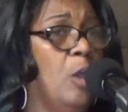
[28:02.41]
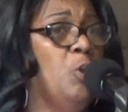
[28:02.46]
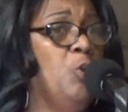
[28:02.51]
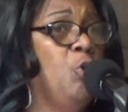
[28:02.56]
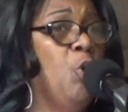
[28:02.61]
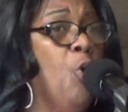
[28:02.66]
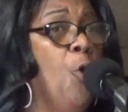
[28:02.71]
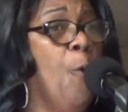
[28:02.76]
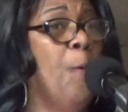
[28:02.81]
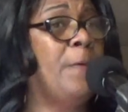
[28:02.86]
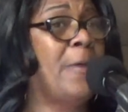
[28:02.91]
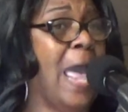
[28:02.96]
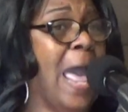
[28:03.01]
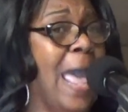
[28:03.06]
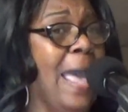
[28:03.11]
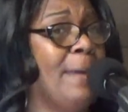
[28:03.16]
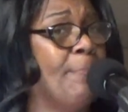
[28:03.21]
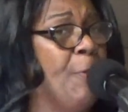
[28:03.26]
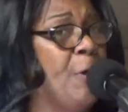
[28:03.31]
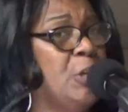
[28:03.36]
You
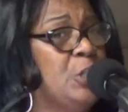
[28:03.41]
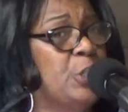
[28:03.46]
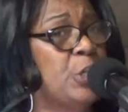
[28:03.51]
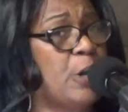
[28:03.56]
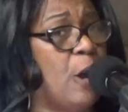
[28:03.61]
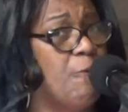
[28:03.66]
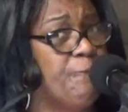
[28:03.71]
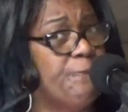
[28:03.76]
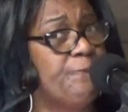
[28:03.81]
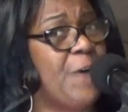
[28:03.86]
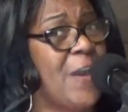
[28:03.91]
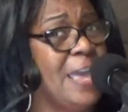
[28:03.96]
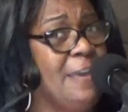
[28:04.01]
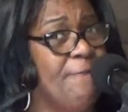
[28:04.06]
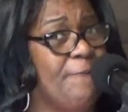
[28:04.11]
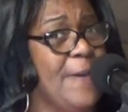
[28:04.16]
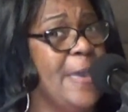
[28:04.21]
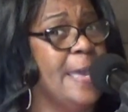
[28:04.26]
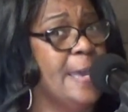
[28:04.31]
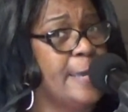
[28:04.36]
can't put your
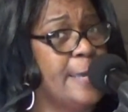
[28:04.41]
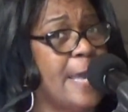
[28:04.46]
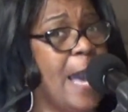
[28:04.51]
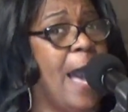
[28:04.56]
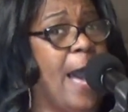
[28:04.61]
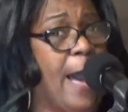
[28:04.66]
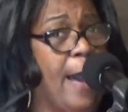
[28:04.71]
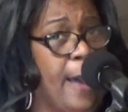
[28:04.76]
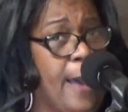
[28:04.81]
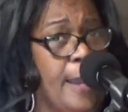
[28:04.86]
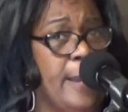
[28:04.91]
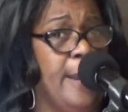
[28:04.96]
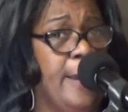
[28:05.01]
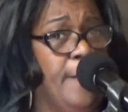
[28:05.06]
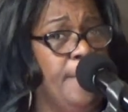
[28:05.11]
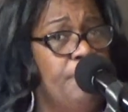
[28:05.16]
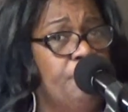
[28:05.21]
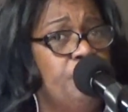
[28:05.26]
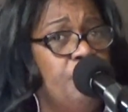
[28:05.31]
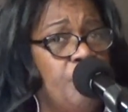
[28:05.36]
faith in
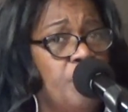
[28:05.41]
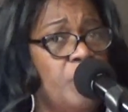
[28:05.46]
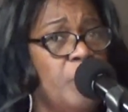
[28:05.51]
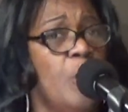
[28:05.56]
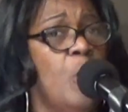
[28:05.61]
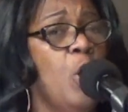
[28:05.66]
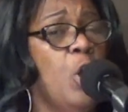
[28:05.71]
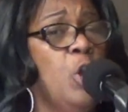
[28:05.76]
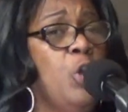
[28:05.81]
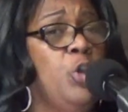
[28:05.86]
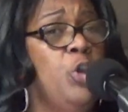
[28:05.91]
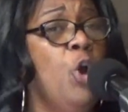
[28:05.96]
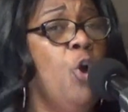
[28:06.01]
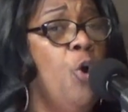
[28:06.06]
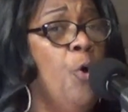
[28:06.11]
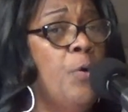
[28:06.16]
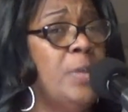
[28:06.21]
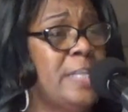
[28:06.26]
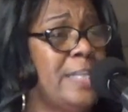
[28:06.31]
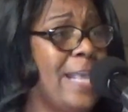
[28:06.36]
God.
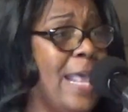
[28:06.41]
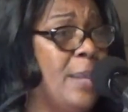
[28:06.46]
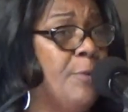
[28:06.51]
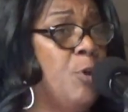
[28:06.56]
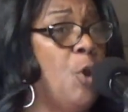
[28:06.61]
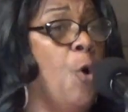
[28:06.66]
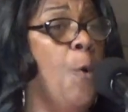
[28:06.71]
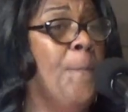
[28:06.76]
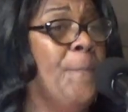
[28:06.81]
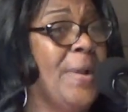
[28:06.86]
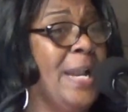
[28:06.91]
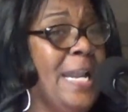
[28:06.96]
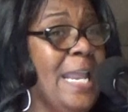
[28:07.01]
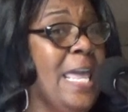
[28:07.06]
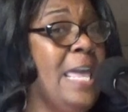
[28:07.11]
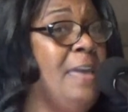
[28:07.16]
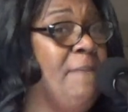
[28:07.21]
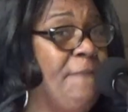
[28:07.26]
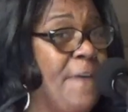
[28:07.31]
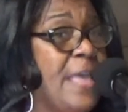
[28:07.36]
You
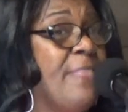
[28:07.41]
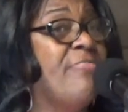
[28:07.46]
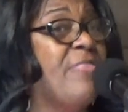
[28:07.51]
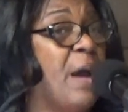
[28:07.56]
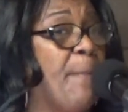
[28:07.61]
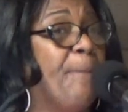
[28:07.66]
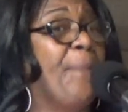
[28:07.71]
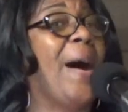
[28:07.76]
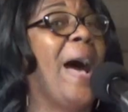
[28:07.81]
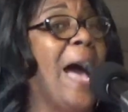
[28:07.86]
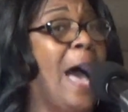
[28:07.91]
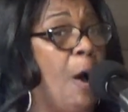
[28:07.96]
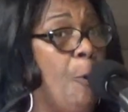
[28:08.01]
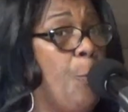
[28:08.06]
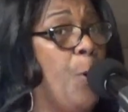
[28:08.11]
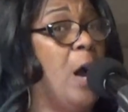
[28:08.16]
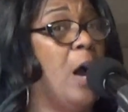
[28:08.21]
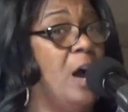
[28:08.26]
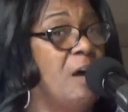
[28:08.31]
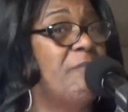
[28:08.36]
believe in the
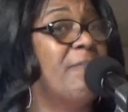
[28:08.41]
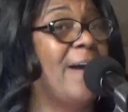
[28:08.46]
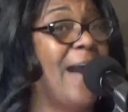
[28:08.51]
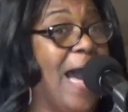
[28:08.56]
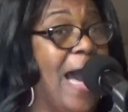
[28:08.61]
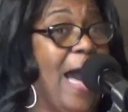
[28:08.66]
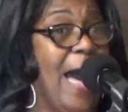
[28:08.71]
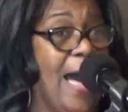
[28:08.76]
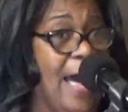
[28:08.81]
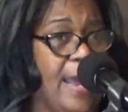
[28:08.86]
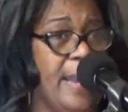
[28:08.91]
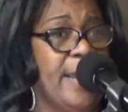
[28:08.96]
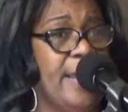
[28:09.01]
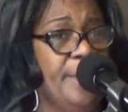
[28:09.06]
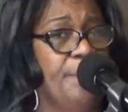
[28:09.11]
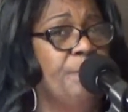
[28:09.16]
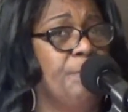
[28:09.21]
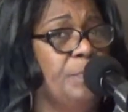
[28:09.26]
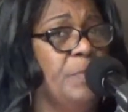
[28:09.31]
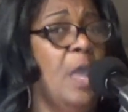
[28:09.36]
power of God.
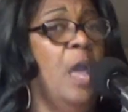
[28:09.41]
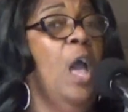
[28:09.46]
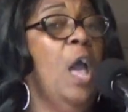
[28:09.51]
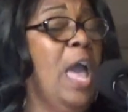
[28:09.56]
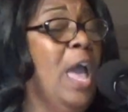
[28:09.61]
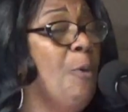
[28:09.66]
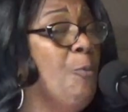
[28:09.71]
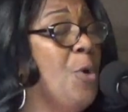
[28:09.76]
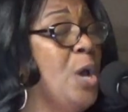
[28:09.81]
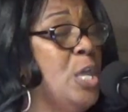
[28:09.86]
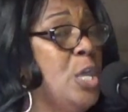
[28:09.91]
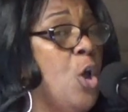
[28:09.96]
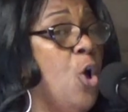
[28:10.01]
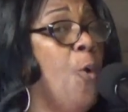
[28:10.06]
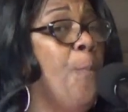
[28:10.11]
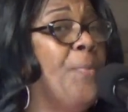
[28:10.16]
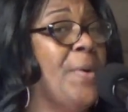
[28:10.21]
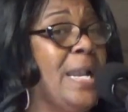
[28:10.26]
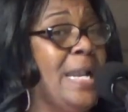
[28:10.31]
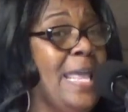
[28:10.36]
And when
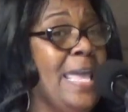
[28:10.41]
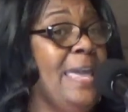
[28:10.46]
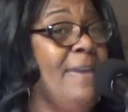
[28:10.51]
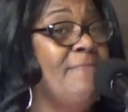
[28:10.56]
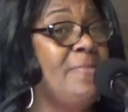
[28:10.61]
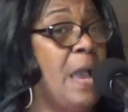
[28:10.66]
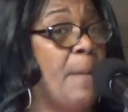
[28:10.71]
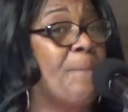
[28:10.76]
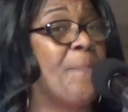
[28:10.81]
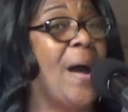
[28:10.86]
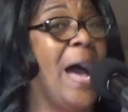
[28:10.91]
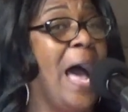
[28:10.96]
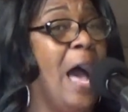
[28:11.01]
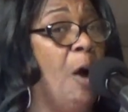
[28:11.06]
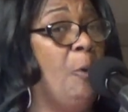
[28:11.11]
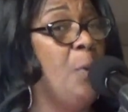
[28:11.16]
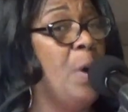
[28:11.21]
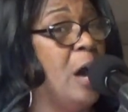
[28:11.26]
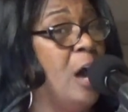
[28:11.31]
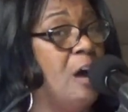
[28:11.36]
you believe the
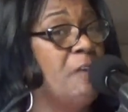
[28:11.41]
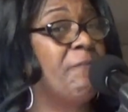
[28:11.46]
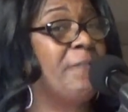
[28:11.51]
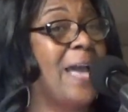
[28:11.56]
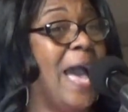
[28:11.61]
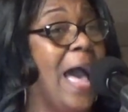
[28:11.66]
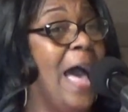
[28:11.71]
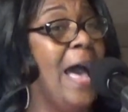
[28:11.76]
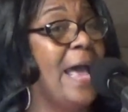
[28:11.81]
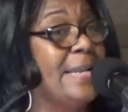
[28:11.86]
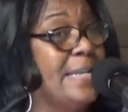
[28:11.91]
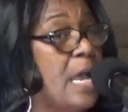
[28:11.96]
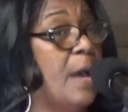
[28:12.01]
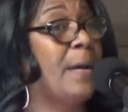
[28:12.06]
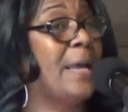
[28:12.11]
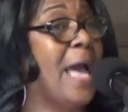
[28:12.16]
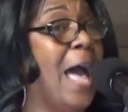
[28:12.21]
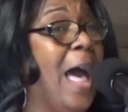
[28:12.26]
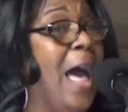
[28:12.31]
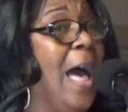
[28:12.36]
power of God,
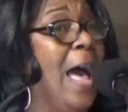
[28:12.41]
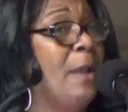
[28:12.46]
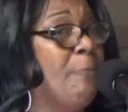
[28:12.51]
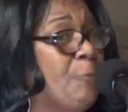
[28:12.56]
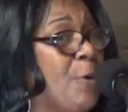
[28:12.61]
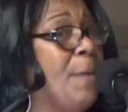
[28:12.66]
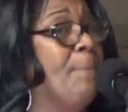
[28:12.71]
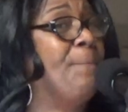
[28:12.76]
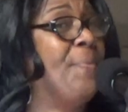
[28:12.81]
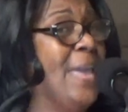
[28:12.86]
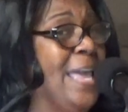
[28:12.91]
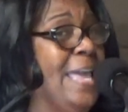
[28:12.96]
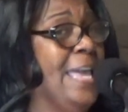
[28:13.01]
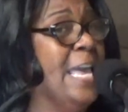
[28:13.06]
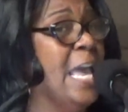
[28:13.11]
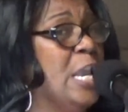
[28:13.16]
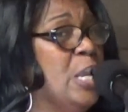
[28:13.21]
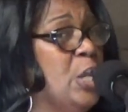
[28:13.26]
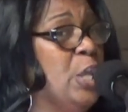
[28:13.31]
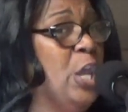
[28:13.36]
the God will
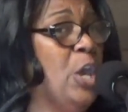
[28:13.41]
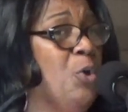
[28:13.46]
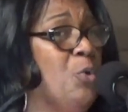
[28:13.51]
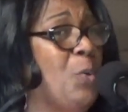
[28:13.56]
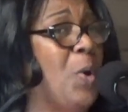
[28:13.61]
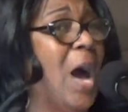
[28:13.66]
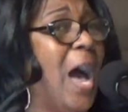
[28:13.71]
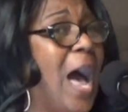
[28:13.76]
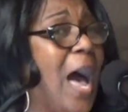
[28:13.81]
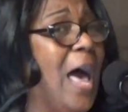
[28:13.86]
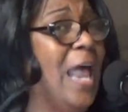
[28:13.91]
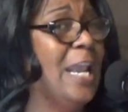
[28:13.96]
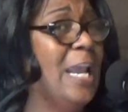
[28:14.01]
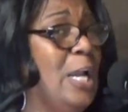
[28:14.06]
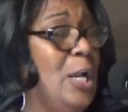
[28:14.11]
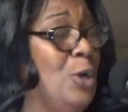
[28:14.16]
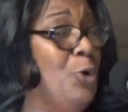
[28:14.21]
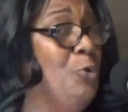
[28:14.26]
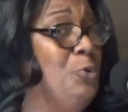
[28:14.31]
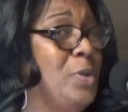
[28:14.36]
be in you.
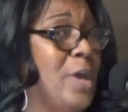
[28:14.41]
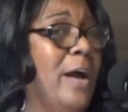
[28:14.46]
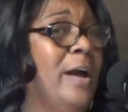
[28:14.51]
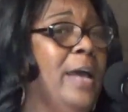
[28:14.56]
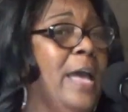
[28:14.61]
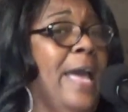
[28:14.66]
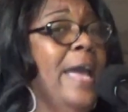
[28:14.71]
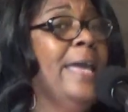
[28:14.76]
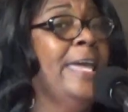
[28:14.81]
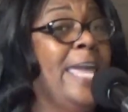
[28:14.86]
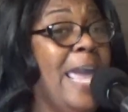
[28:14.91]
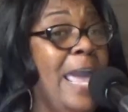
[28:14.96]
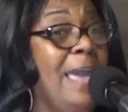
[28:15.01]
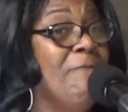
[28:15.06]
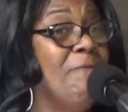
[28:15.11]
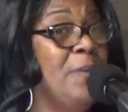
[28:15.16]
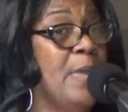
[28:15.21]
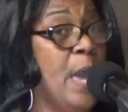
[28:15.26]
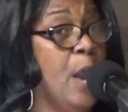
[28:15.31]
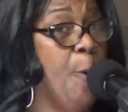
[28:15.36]
Hallelujah.
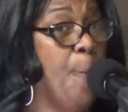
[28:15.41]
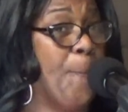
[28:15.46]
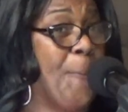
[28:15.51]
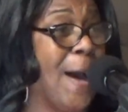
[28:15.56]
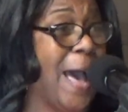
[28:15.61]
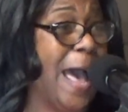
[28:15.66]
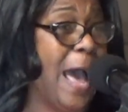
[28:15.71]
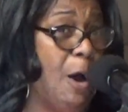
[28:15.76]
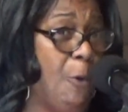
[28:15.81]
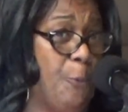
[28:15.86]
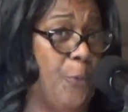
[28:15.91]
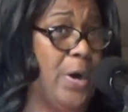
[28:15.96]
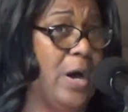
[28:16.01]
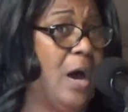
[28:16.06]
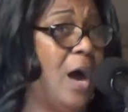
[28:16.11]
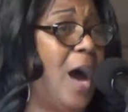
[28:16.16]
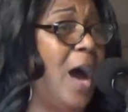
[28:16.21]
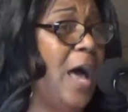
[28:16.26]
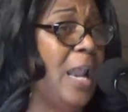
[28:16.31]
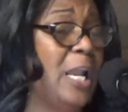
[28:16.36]
Give you
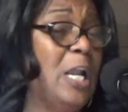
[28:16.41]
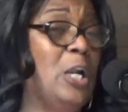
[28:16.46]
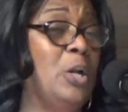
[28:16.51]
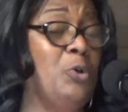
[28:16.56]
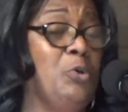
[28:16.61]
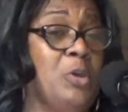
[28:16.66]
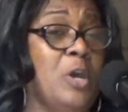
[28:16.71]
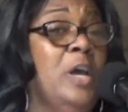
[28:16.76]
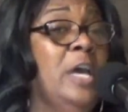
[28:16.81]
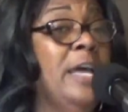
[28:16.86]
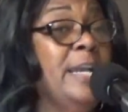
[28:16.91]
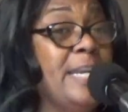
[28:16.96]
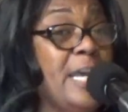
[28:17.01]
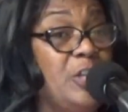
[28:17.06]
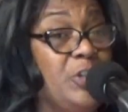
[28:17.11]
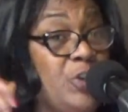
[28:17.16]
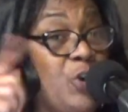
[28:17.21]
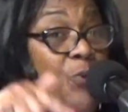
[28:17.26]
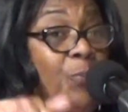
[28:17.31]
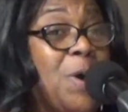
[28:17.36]
power. Hallelujah.
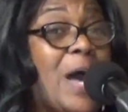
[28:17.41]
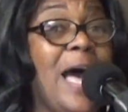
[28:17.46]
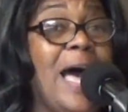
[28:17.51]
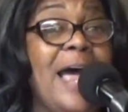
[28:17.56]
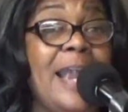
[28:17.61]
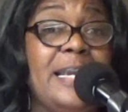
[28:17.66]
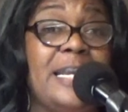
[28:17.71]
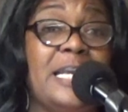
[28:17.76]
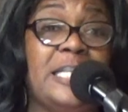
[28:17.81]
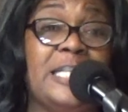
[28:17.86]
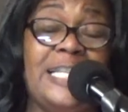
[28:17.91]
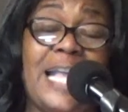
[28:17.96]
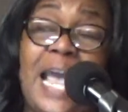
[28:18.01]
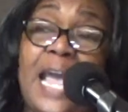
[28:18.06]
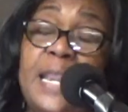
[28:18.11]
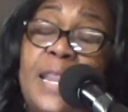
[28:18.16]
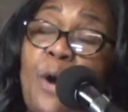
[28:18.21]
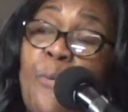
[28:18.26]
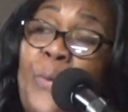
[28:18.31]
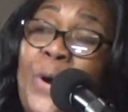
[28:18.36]
That you will
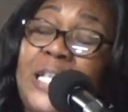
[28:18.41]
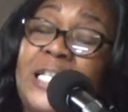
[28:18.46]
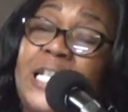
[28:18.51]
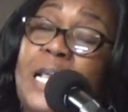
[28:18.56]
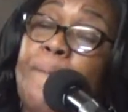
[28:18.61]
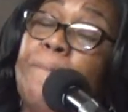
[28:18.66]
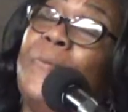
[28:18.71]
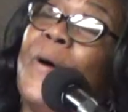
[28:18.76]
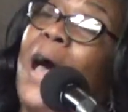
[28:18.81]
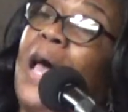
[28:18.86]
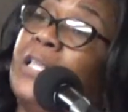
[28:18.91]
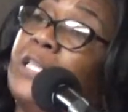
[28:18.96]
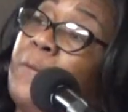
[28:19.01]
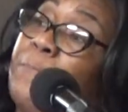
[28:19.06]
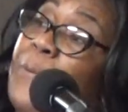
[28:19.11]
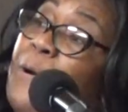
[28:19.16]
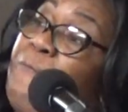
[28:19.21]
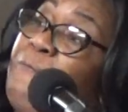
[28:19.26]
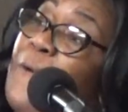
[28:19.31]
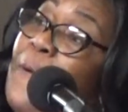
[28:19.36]
understand that what's
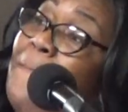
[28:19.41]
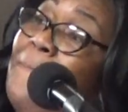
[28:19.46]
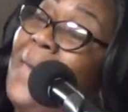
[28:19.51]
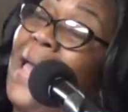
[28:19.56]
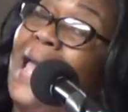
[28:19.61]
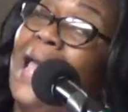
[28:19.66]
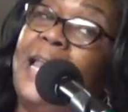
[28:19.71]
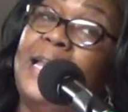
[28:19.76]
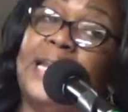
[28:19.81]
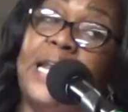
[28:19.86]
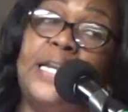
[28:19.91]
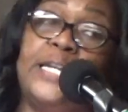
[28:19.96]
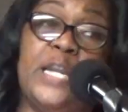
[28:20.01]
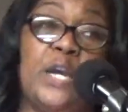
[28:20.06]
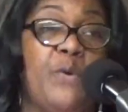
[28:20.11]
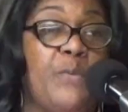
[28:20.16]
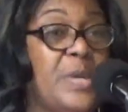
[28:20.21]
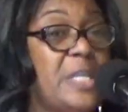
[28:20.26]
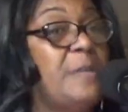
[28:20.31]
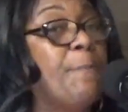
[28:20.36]
impossible for man to
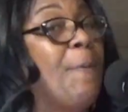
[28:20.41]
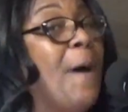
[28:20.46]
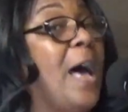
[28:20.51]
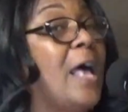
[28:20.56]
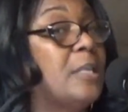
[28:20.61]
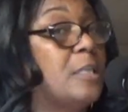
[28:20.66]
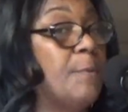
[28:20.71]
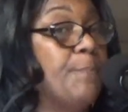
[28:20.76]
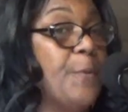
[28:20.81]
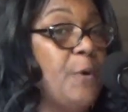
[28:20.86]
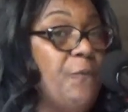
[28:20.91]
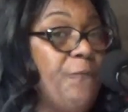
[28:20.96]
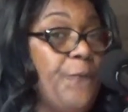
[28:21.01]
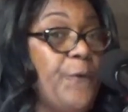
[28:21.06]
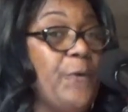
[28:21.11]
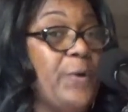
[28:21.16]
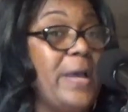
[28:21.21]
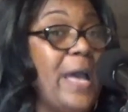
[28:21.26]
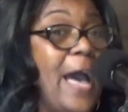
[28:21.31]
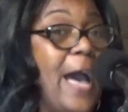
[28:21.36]
do is possible
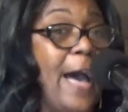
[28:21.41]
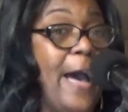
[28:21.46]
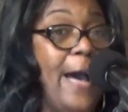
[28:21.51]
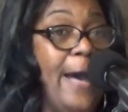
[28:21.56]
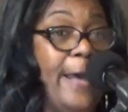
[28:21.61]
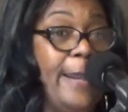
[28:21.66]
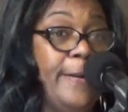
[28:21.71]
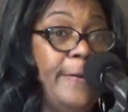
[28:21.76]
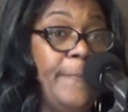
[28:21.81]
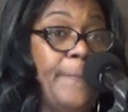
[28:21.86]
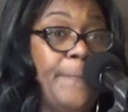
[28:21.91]
for God.